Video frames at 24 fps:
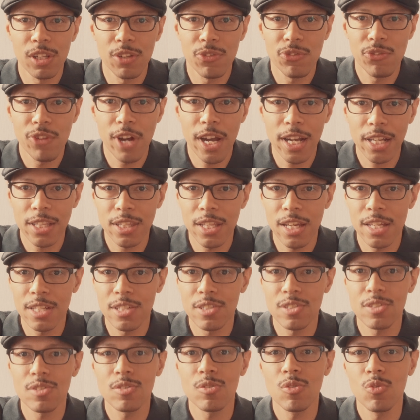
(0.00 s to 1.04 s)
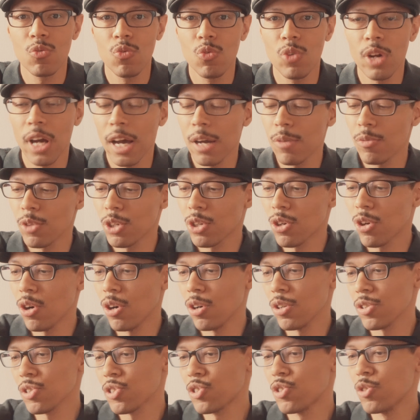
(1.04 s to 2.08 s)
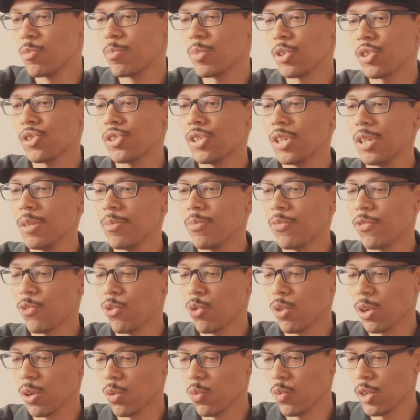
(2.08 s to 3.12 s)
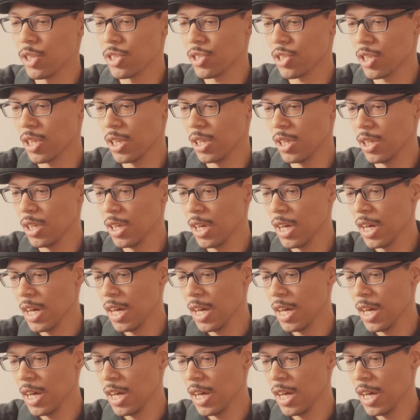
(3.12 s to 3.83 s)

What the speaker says: In fact, that's what I would call super cheap for whiskey.